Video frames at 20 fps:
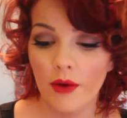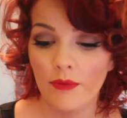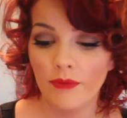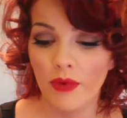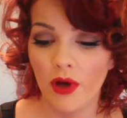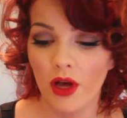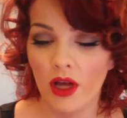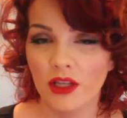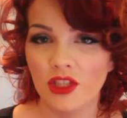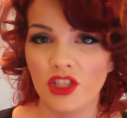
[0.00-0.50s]

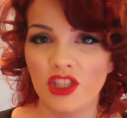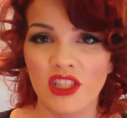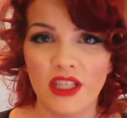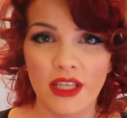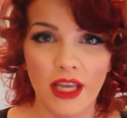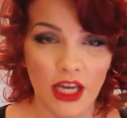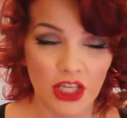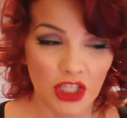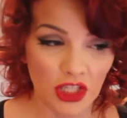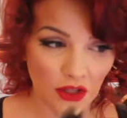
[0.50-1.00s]
but just in
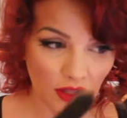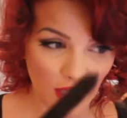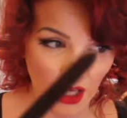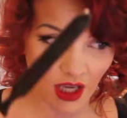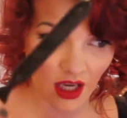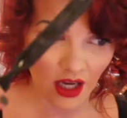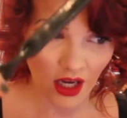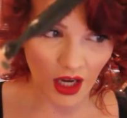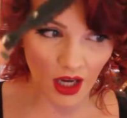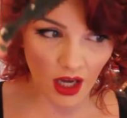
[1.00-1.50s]
case you
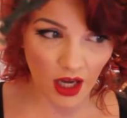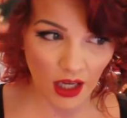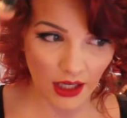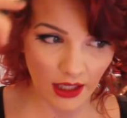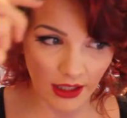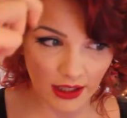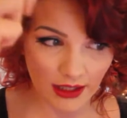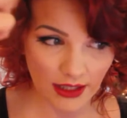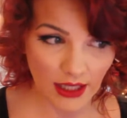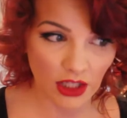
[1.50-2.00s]
think a
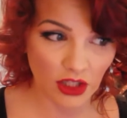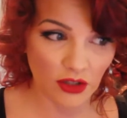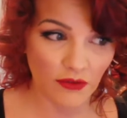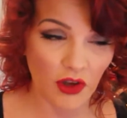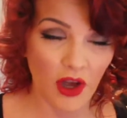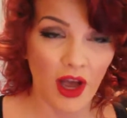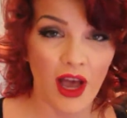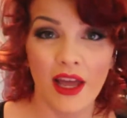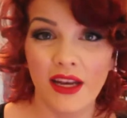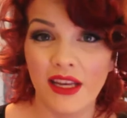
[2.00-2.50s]
little section of
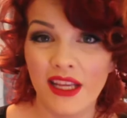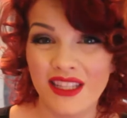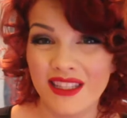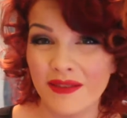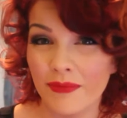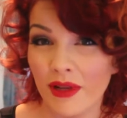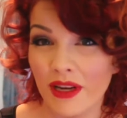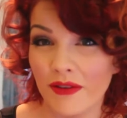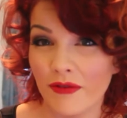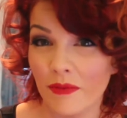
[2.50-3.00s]
your hair needs a
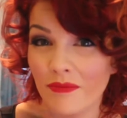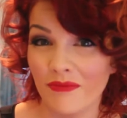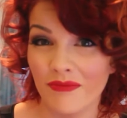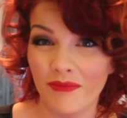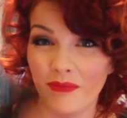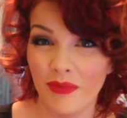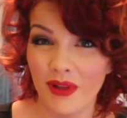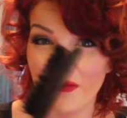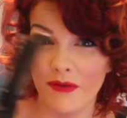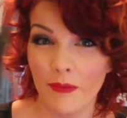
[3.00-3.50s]
bit of a
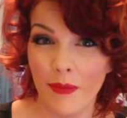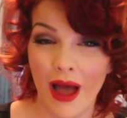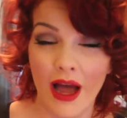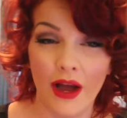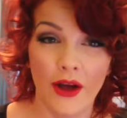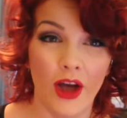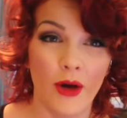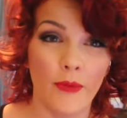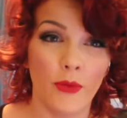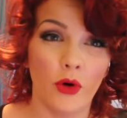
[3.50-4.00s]

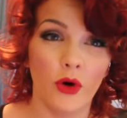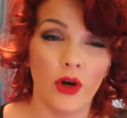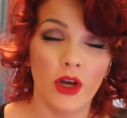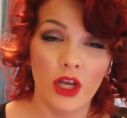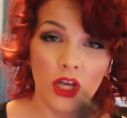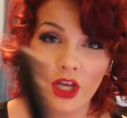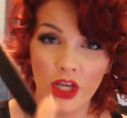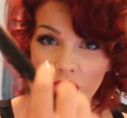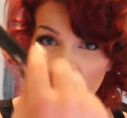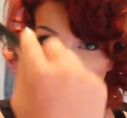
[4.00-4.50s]
backcomb, or
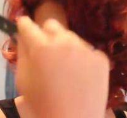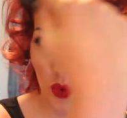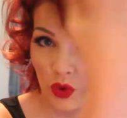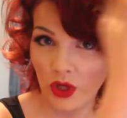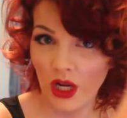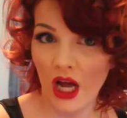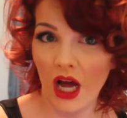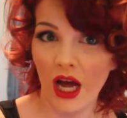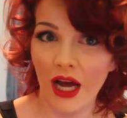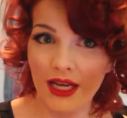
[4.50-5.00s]
you just want
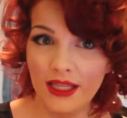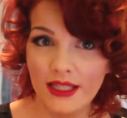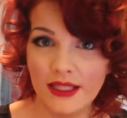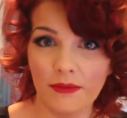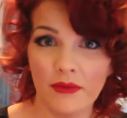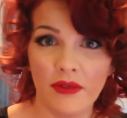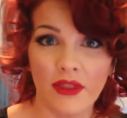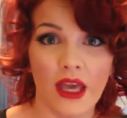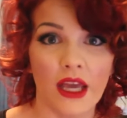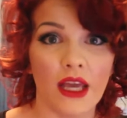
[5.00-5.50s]
to hide
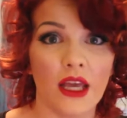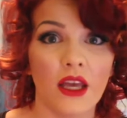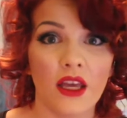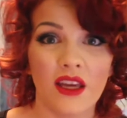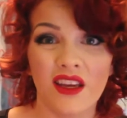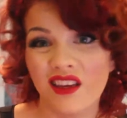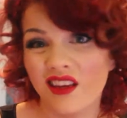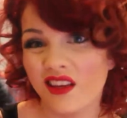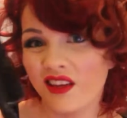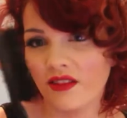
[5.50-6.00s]
something,
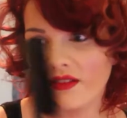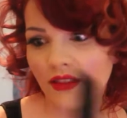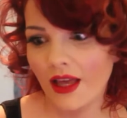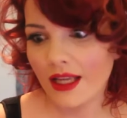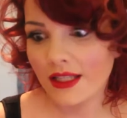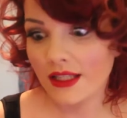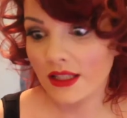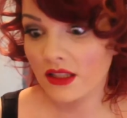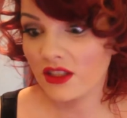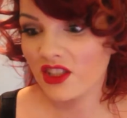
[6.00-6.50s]

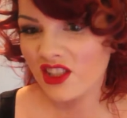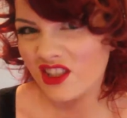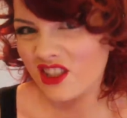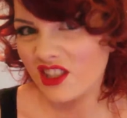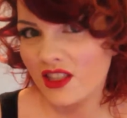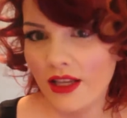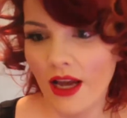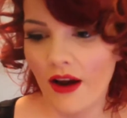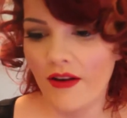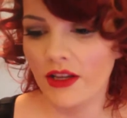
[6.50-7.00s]
that's
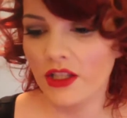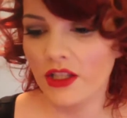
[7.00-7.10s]
just there